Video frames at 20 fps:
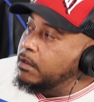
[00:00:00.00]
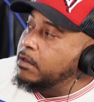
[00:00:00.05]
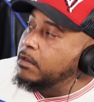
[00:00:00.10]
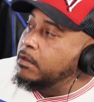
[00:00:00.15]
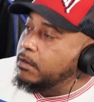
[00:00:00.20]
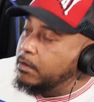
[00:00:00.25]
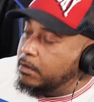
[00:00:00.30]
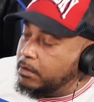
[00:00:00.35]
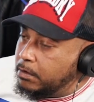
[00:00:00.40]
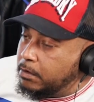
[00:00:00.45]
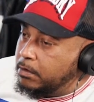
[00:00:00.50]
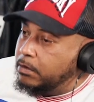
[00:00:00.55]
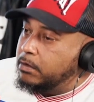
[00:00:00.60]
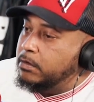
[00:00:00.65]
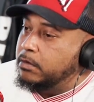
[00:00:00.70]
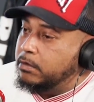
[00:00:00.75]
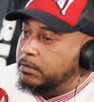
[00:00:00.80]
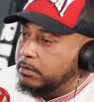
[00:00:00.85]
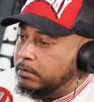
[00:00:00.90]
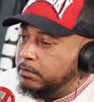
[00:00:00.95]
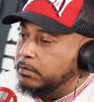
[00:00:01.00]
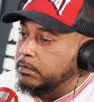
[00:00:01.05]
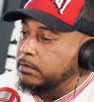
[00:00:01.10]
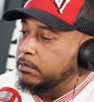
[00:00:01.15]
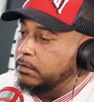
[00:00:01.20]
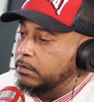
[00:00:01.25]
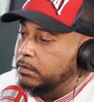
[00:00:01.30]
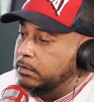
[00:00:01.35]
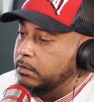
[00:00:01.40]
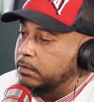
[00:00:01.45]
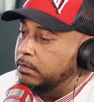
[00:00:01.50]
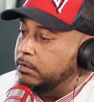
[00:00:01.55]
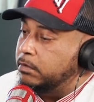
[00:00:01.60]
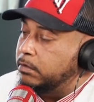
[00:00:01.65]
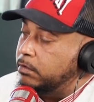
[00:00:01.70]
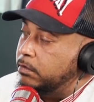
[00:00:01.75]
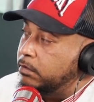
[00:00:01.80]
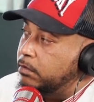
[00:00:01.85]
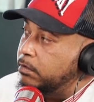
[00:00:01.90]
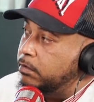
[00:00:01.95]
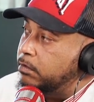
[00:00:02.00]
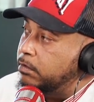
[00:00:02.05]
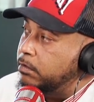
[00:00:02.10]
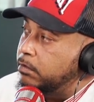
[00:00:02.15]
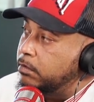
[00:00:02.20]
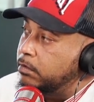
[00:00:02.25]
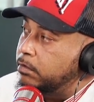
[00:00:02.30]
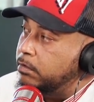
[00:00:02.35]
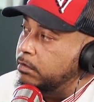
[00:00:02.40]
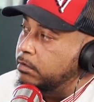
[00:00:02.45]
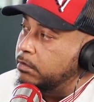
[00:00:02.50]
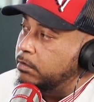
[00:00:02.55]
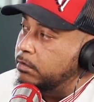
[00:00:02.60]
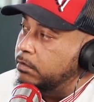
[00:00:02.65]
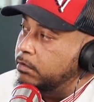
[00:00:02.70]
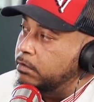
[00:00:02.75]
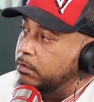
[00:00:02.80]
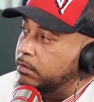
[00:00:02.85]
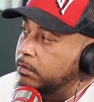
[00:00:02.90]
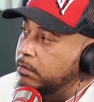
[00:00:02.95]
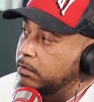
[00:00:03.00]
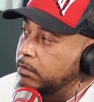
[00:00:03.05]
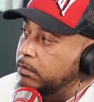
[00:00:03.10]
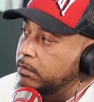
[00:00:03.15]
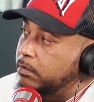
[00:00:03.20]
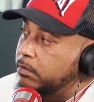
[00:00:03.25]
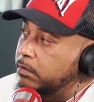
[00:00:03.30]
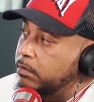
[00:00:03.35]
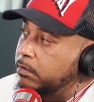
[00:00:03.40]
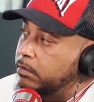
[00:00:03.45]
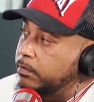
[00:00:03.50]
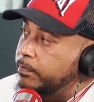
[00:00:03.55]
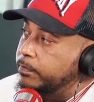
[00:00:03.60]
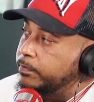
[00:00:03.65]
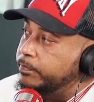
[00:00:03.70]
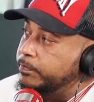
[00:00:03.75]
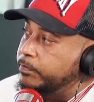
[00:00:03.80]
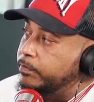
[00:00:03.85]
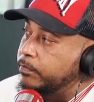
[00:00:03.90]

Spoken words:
This person isn't speaking.